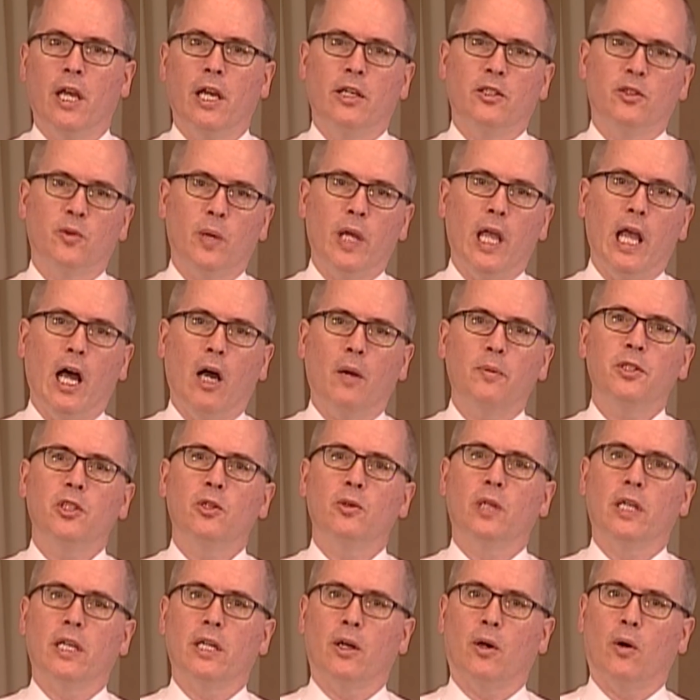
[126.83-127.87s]
is we helped
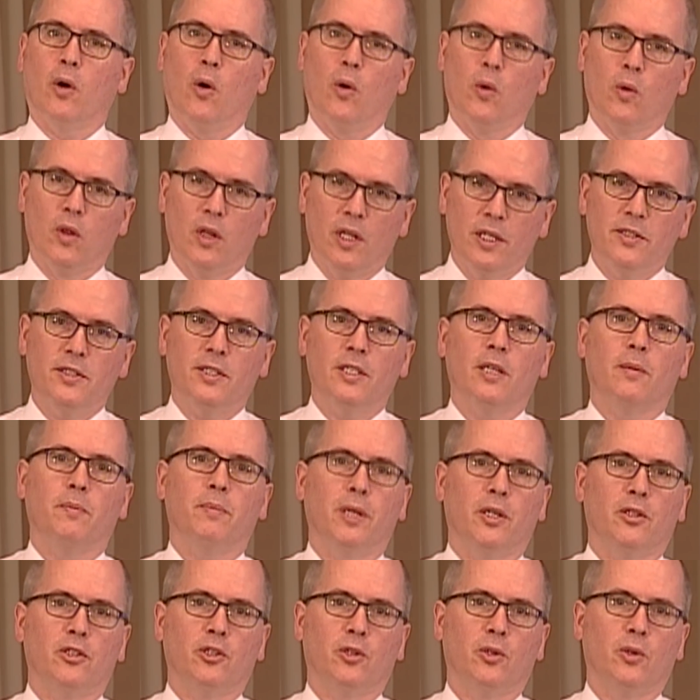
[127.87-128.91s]
you get a holistic
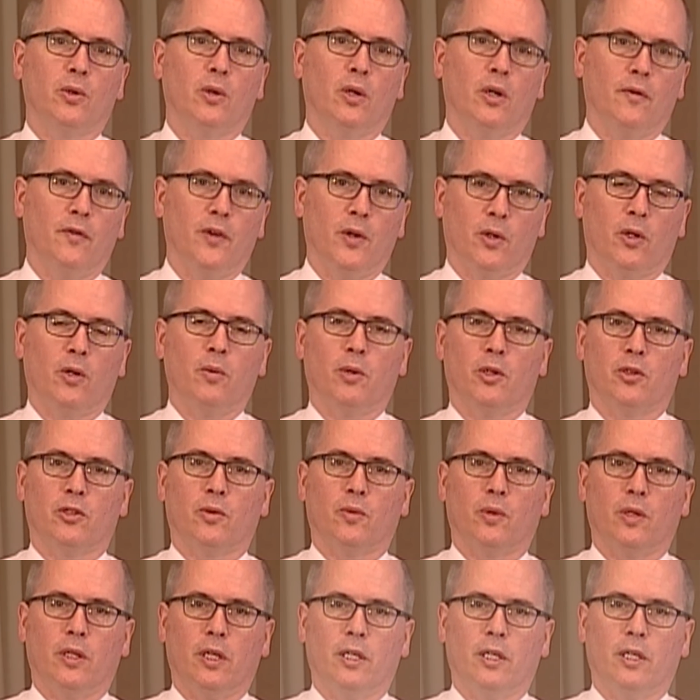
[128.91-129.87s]
picture of your commercial